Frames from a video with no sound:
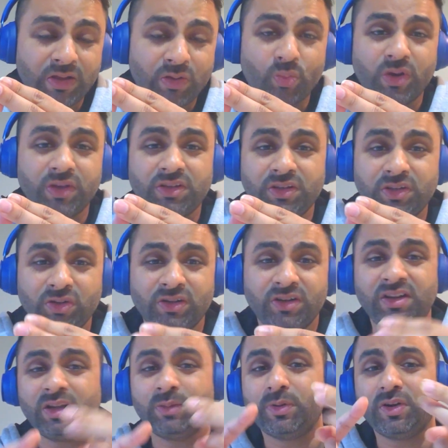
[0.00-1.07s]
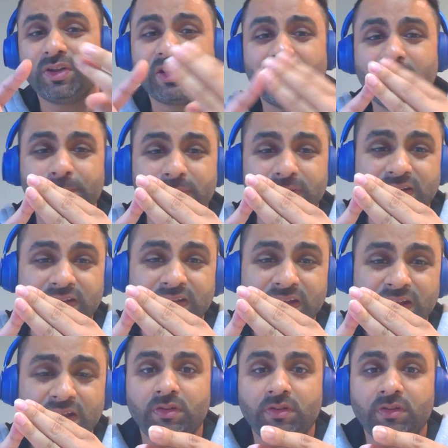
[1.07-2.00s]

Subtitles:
whether you're learning about a company,